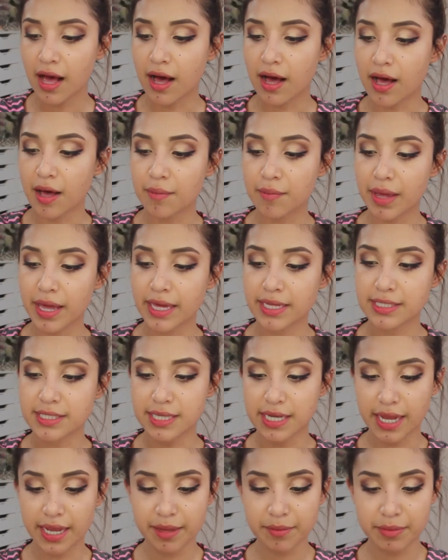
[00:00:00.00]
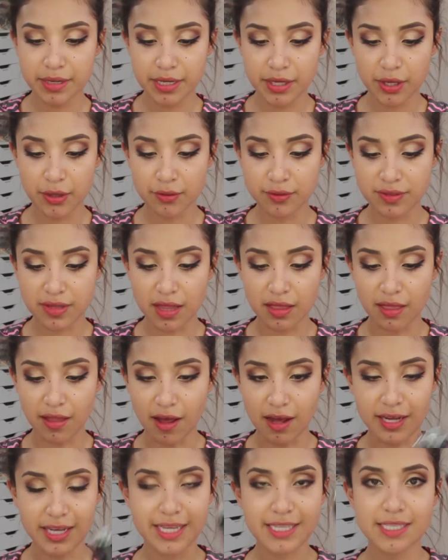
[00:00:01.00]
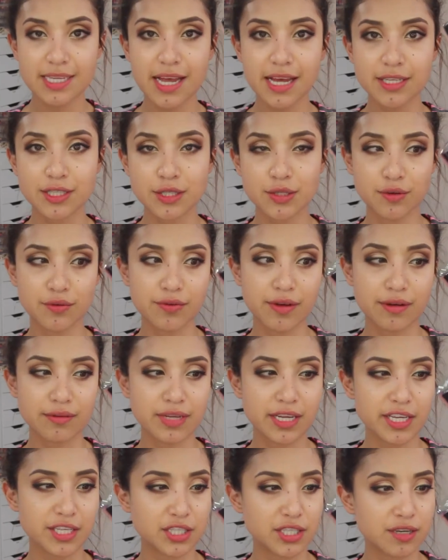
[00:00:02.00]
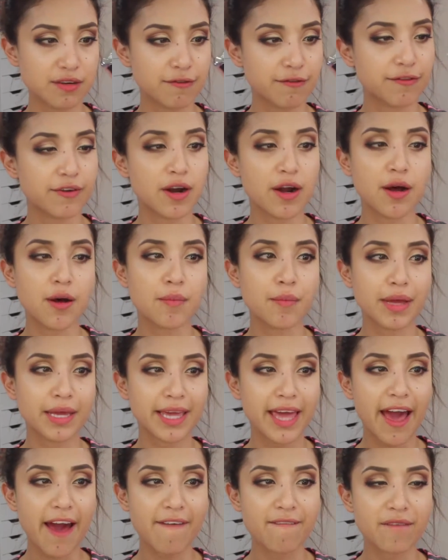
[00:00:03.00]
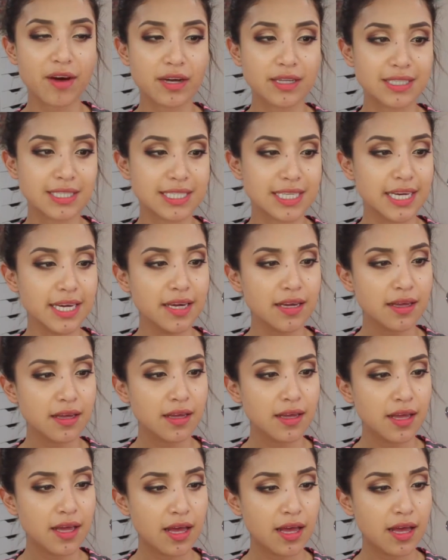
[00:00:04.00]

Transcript: and today I'm going to use the Lock It Tattoo Foundation from Kat Von D.